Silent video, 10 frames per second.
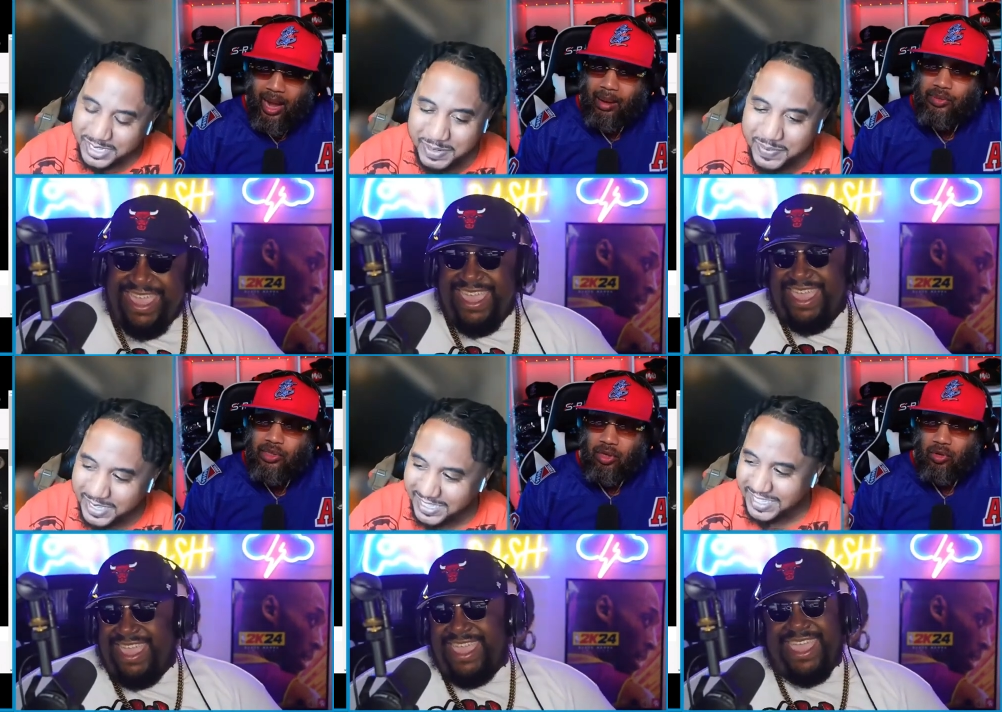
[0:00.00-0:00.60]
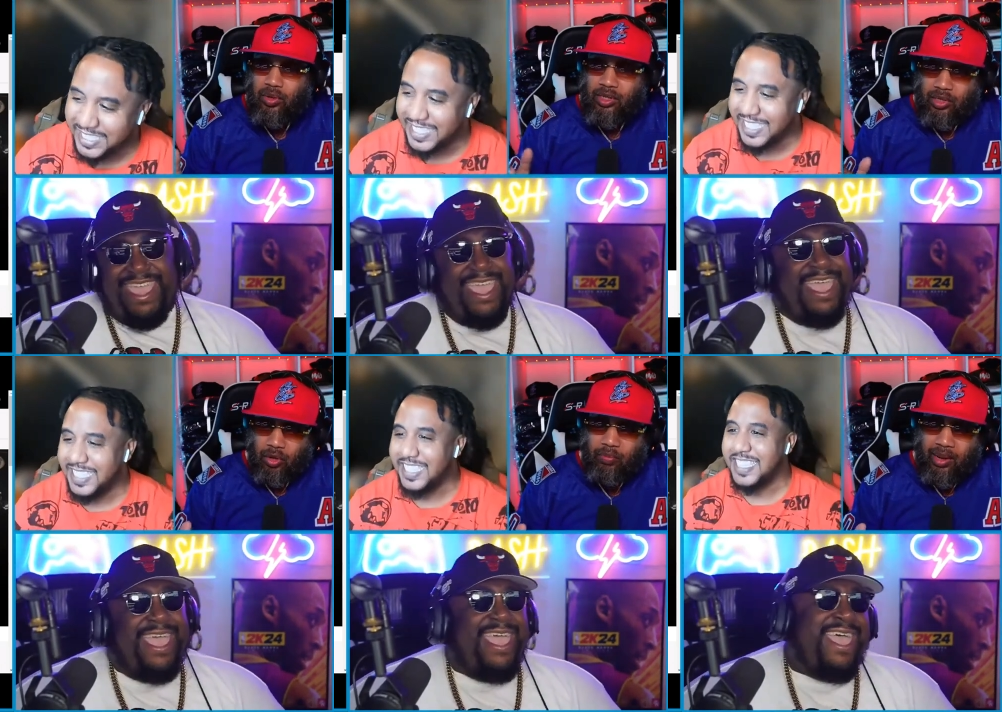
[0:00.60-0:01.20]
Speaker 1: I'm still
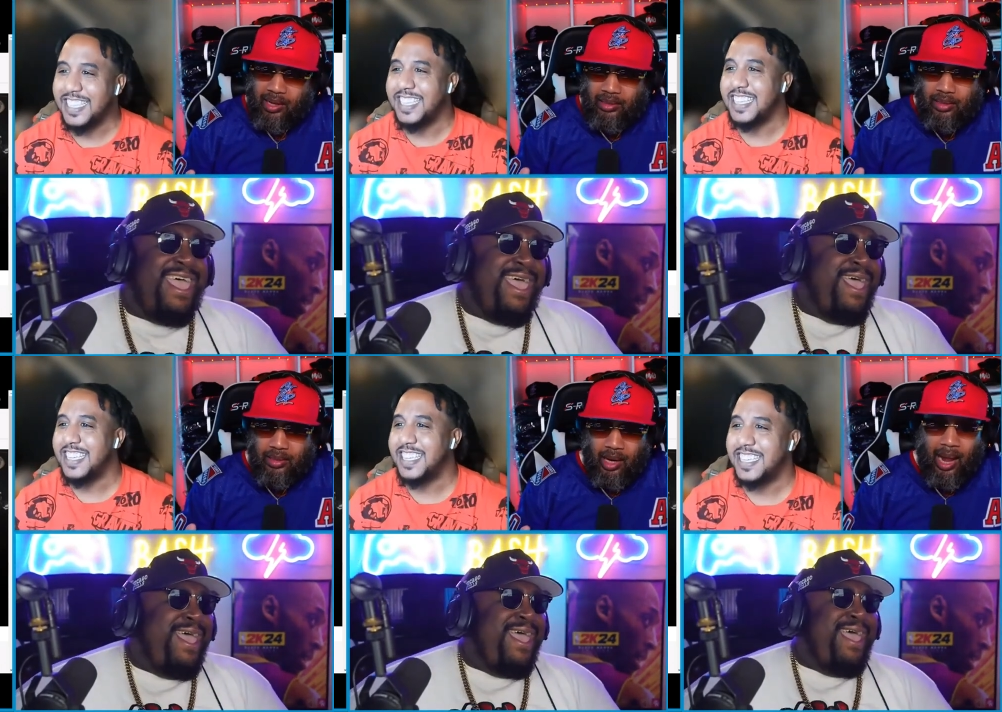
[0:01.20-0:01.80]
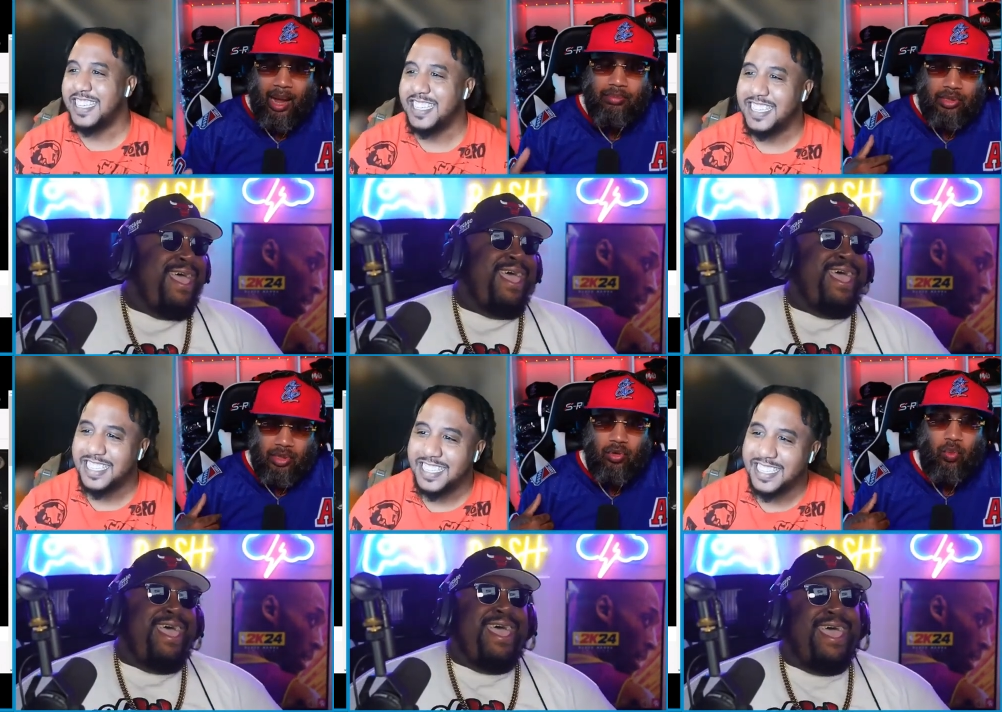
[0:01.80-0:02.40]
yo, Bash. Listen, I'm
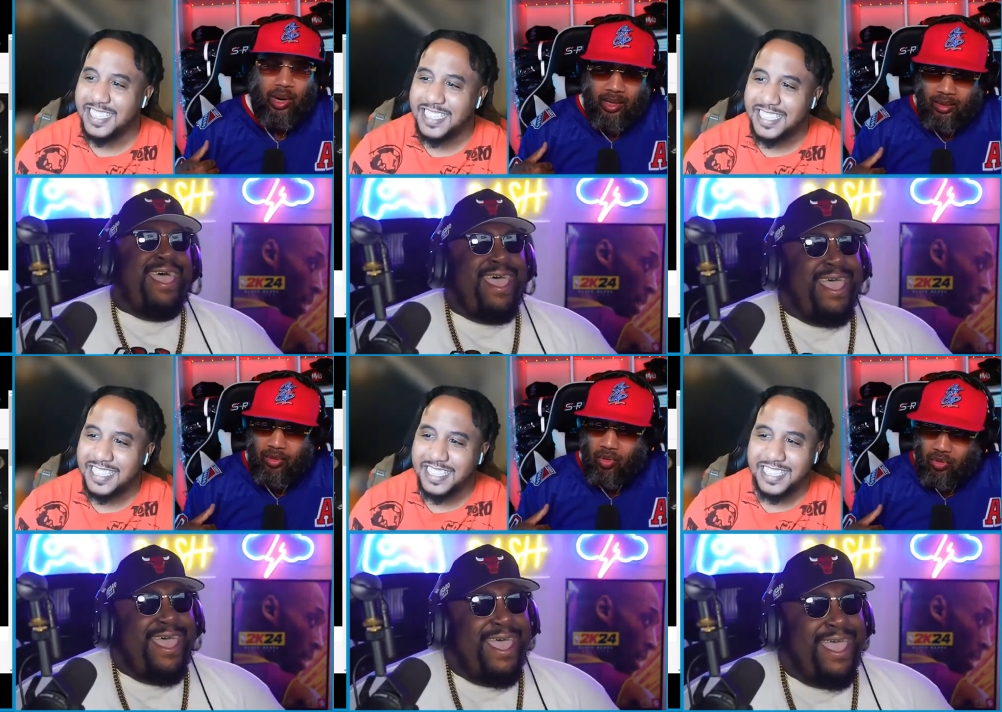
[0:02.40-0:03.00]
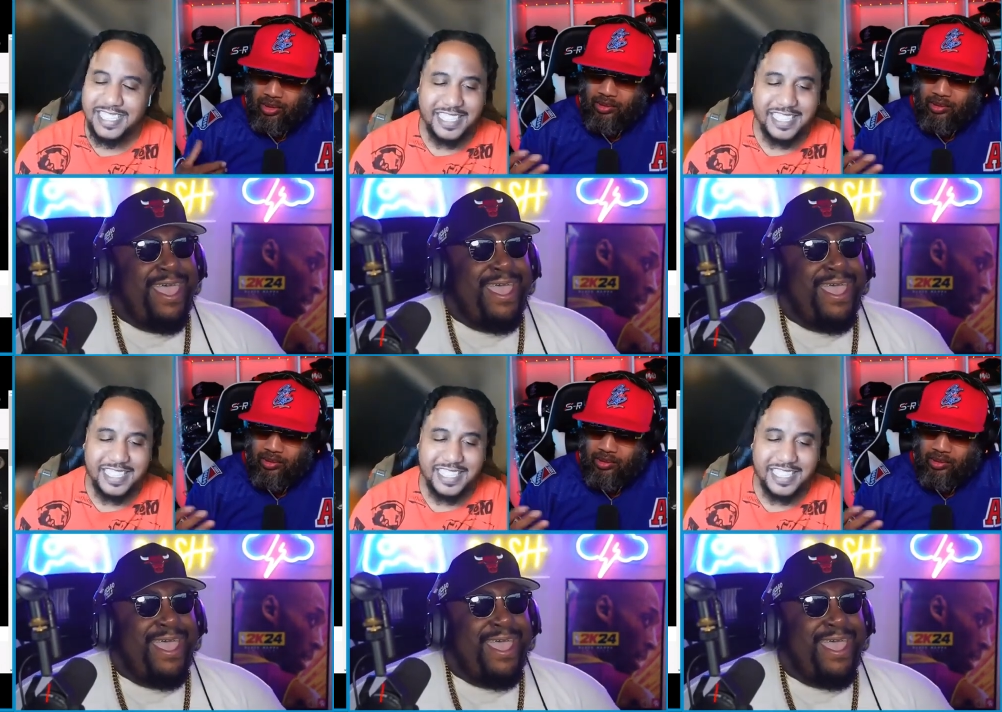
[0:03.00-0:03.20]
still weighing on the